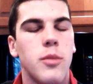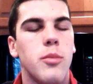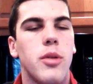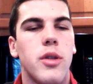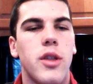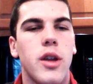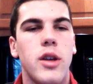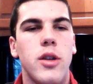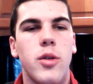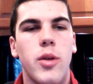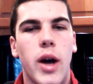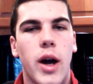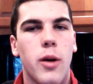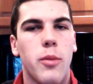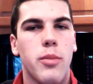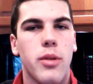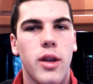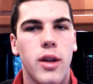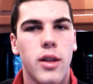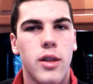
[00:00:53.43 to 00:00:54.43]
but then you
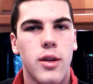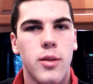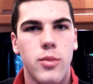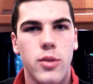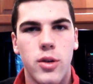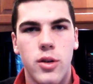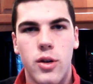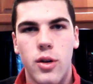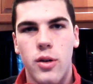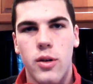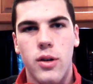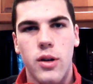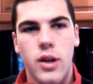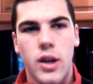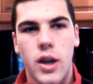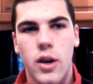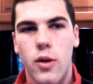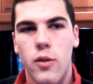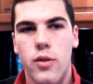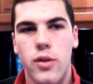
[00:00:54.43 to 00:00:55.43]
outplay them, you
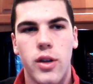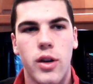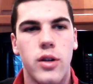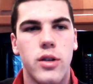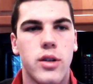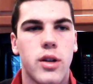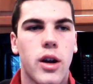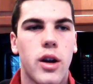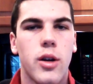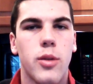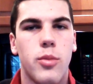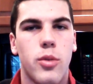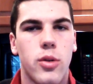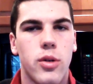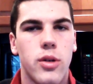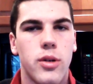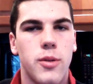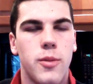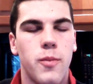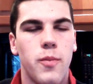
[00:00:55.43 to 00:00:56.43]
get over their entire
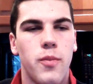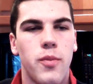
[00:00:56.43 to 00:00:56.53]
board.